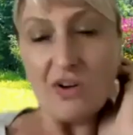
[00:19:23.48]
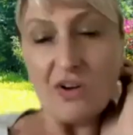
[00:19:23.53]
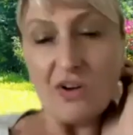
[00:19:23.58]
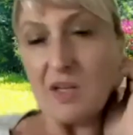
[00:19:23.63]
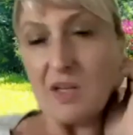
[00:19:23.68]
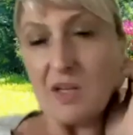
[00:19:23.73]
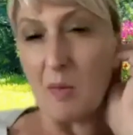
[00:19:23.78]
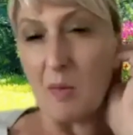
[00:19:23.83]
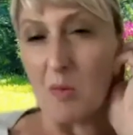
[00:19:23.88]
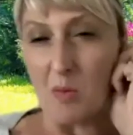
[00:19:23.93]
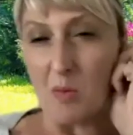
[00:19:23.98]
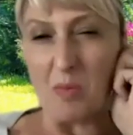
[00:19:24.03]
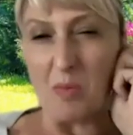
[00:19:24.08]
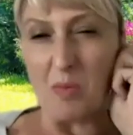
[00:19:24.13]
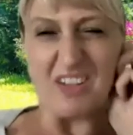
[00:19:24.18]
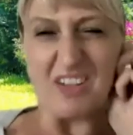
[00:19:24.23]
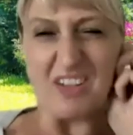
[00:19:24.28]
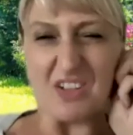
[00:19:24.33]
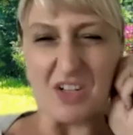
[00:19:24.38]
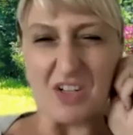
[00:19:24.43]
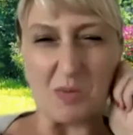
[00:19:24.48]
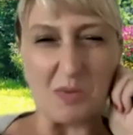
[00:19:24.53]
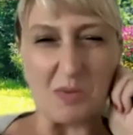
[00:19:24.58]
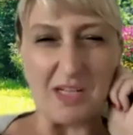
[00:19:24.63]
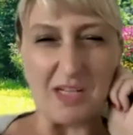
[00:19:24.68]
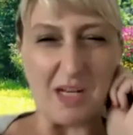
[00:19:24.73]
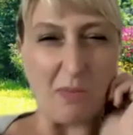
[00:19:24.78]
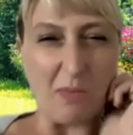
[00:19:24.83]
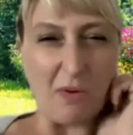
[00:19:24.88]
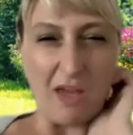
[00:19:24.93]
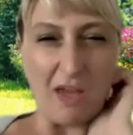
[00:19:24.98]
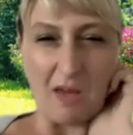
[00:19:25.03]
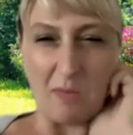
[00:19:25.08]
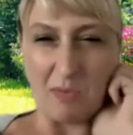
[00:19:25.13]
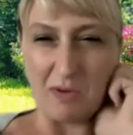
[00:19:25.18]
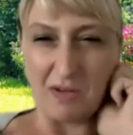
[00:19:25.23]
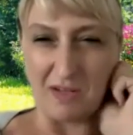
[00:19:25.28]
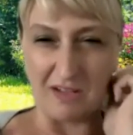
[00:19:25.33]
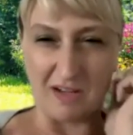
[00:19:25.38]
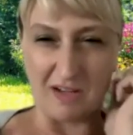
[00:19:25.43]
Do you know what I mean? He probably
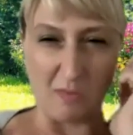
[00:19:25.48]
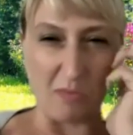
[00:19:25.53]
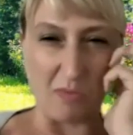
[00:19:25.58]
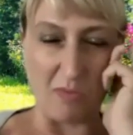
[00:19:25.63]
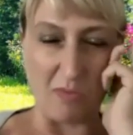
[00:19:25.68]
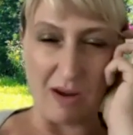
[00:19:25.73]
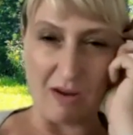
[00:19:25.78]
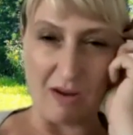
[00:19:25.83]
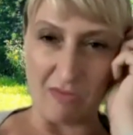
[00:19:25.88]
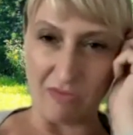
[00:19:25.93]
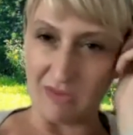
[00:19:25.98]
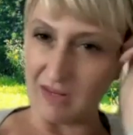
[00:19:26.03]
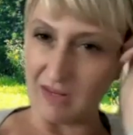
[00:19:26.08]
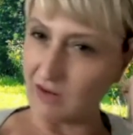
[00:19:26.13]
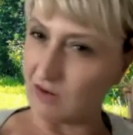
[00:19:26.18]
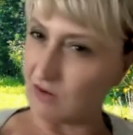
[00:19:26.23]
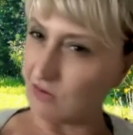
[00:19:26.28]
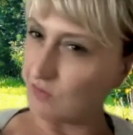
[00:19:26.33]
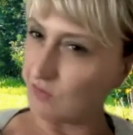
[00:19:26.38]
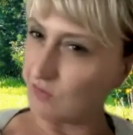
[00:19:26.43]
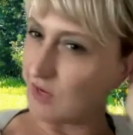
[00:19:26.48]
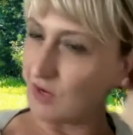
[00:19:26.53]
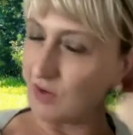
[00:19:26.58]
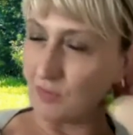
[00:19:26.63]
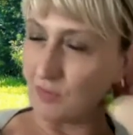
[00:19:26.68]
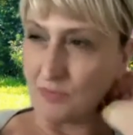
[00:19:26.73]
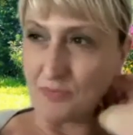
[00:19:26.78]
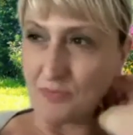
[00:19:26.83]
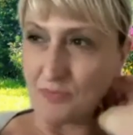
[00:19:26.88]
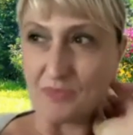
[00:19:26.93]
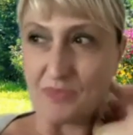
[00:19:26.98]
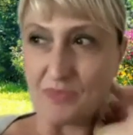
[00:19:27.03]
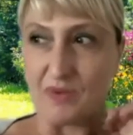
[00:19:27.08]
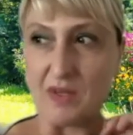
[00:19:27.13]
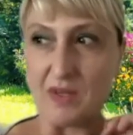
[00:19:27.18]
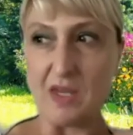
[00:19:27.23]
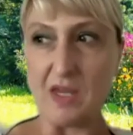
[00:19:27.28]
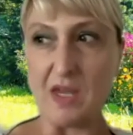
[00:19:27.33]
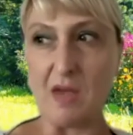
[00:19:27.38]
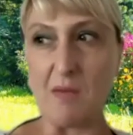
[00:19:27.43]
picked it up around there.
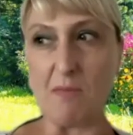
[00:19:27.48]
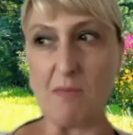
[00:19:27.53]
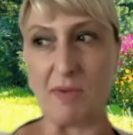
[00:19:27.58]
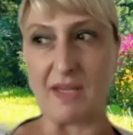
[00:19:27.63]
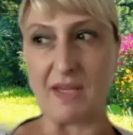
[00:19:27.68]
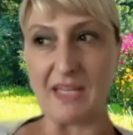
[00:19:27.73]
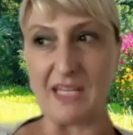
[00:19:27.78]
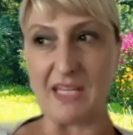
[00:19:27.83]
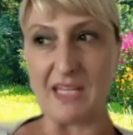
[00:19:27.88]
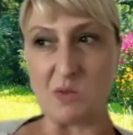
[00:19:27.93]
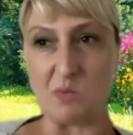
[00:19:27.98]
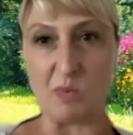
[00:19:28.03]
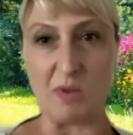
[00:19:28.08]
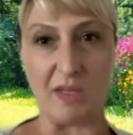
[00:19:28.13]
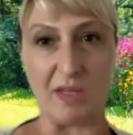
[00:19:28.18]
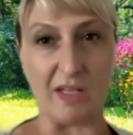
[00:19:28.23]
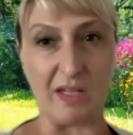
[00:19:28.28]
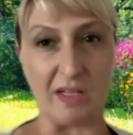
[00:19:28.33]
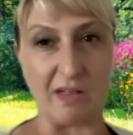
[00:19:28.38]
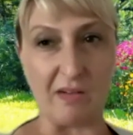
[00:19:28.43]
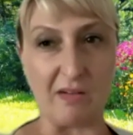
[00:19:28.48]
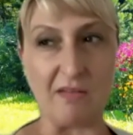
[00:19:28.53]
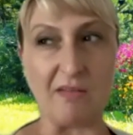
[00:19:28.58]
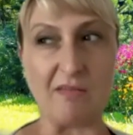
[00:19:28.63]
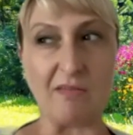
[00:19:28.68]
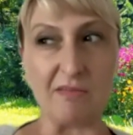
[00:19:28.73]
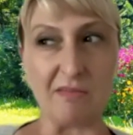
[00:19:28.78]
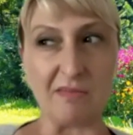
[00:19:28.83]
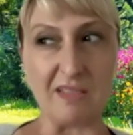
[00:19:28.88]
But he's real